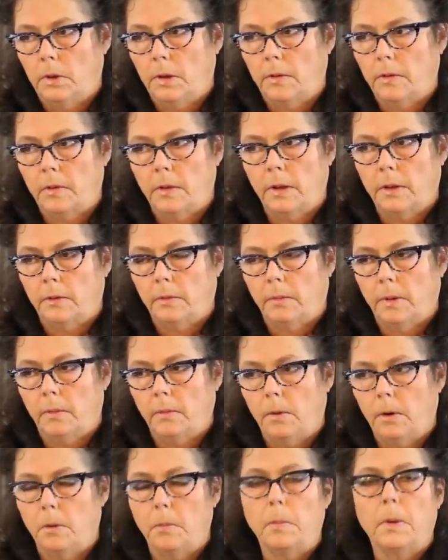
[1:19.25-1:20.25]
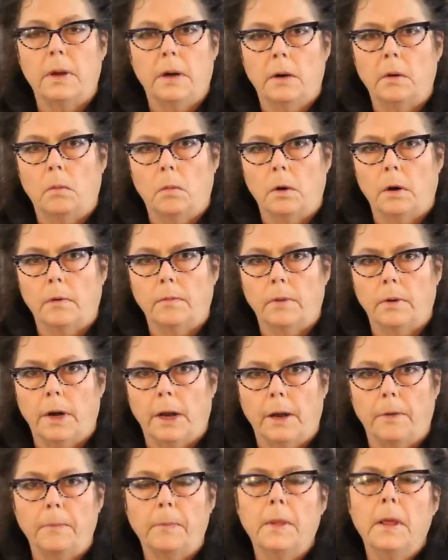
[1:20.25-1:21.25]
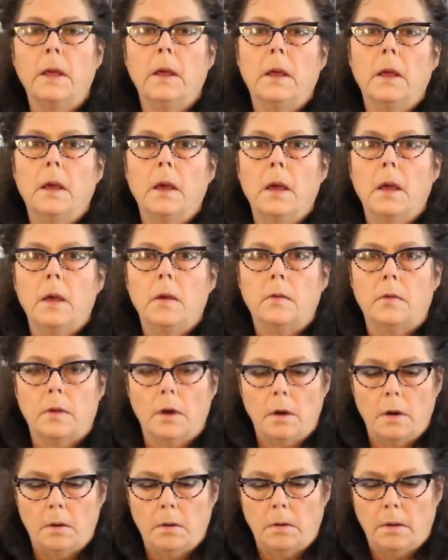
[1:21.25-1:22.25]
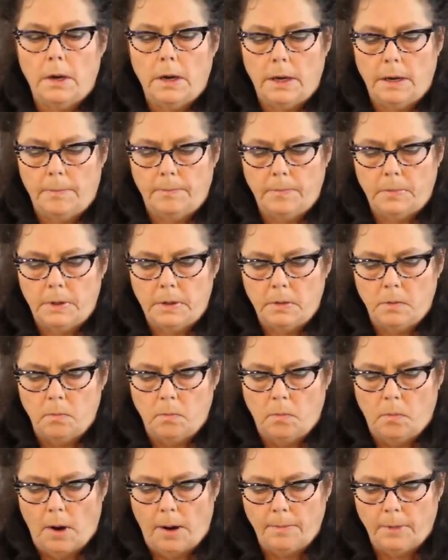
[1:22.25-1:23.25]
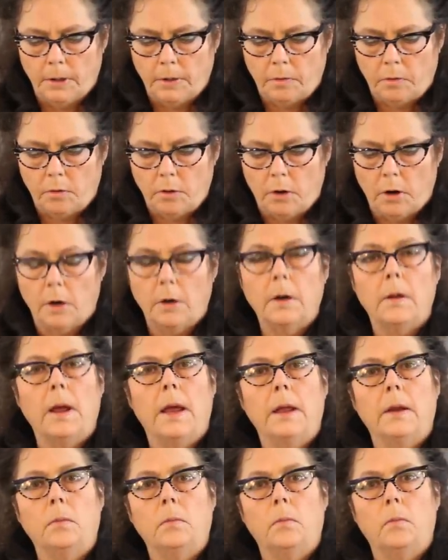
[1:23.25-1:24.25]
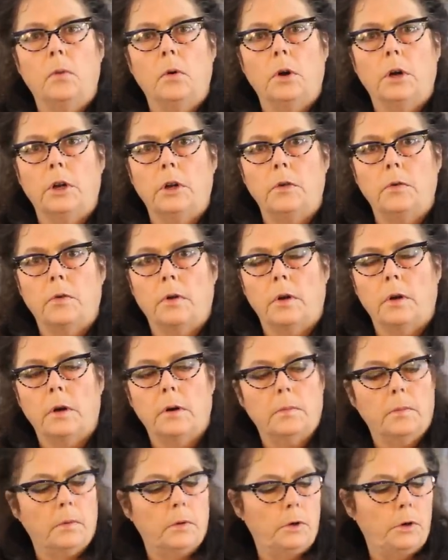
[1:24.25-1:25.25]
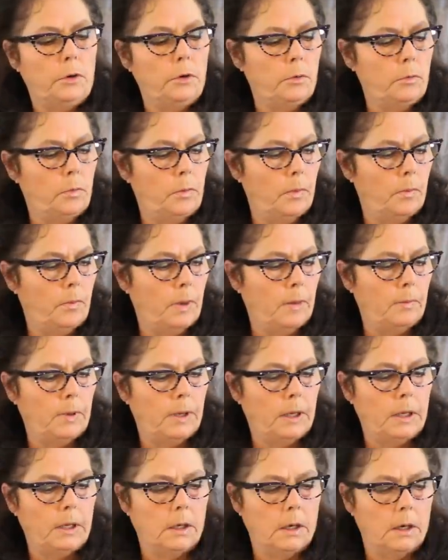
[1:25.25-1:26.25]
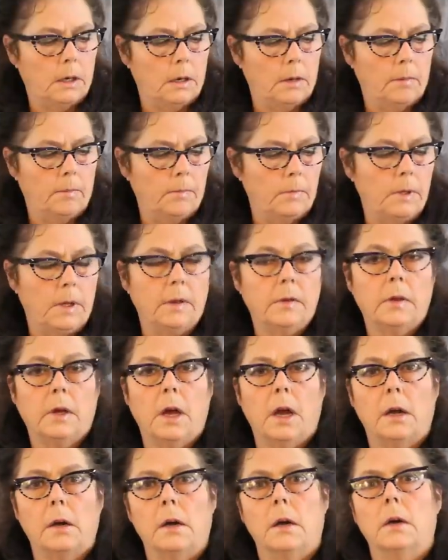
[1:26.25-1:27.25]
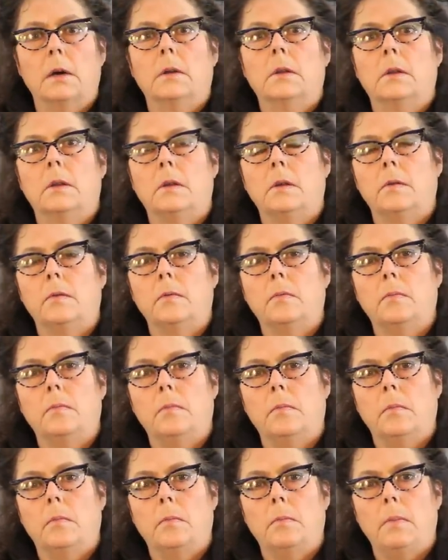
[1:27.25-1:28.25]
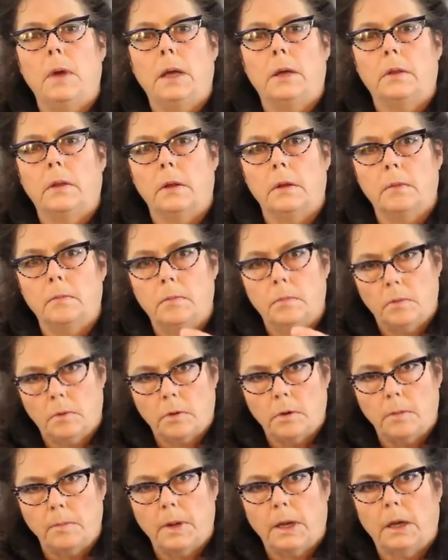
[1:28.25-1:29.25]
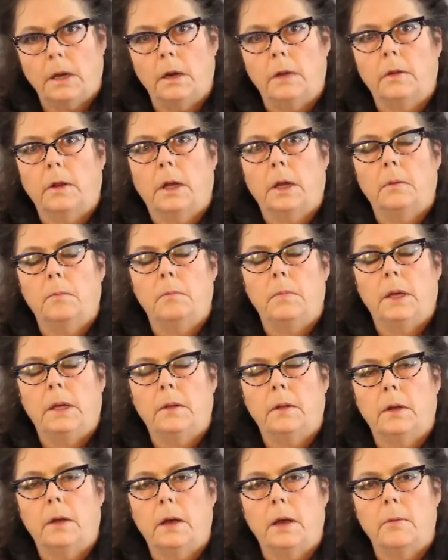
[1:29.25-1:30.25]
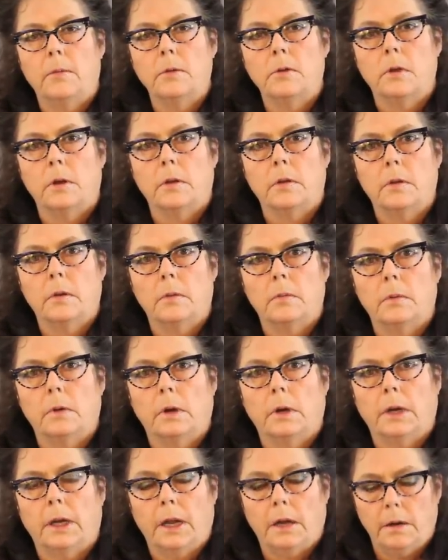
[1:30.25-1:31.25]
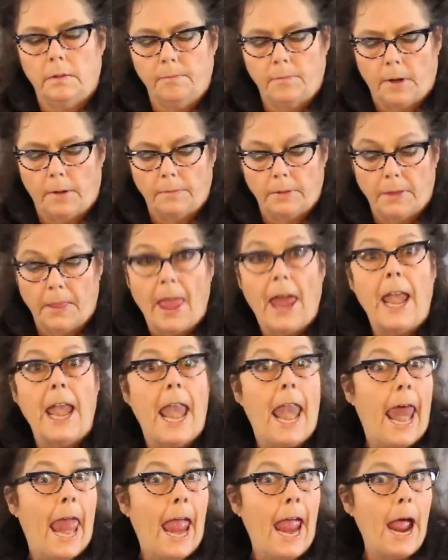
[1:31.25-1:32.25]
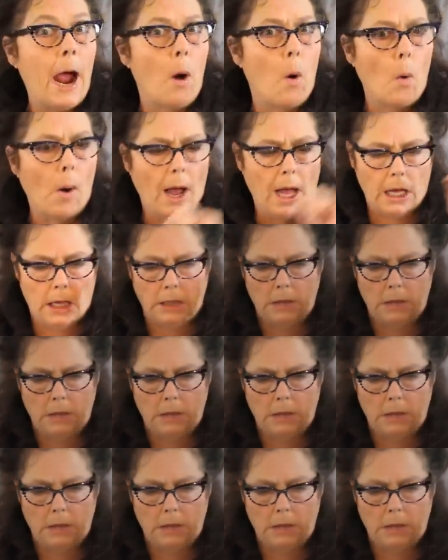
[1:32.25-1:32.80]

that's not the right word, but it'll work for now. So um, I'm going to start and we're going to use our new Pepe um, disc cutter to make the start making on the make the cabochon. So we're going to get involved in that now.